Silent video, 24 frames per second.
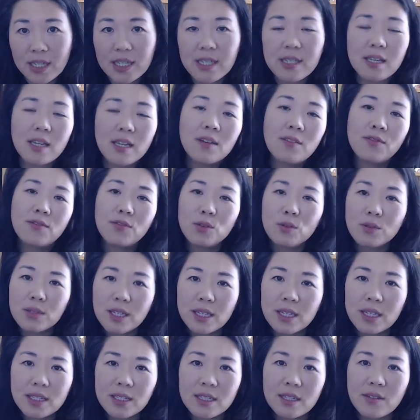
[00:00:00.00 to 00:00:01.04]
Instead of food
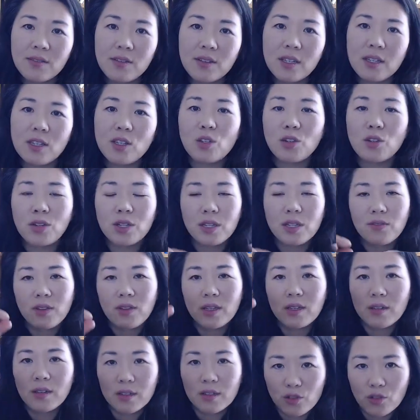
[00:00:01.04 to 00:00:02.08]
sensitivity, you're
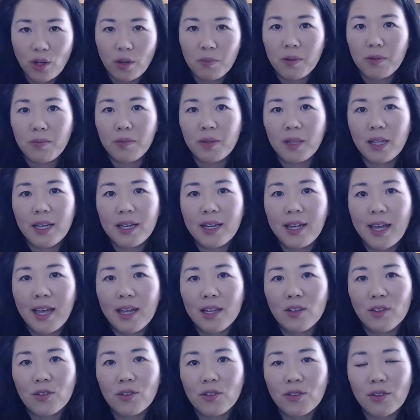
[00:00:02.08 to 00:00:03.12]
giving a drop of blood
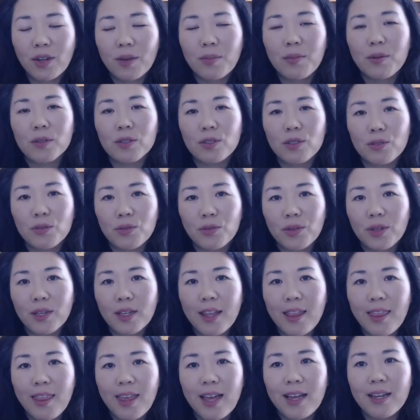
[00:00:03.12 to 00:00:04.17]
and you're able to
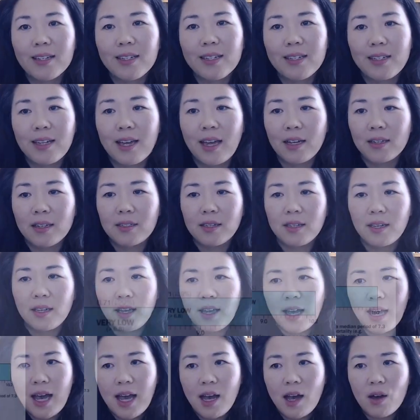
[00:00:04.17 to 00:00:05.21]
then detect
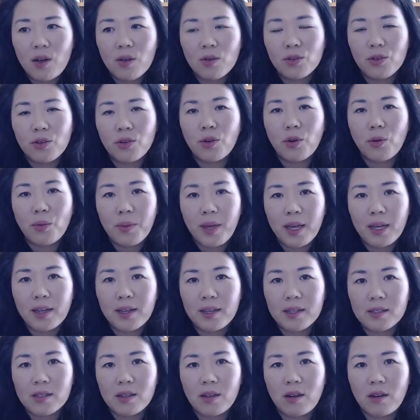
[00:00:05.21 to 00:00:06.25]
how your
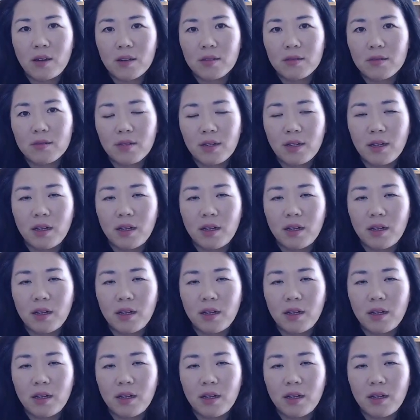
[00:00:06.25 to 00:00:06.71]
omegas are,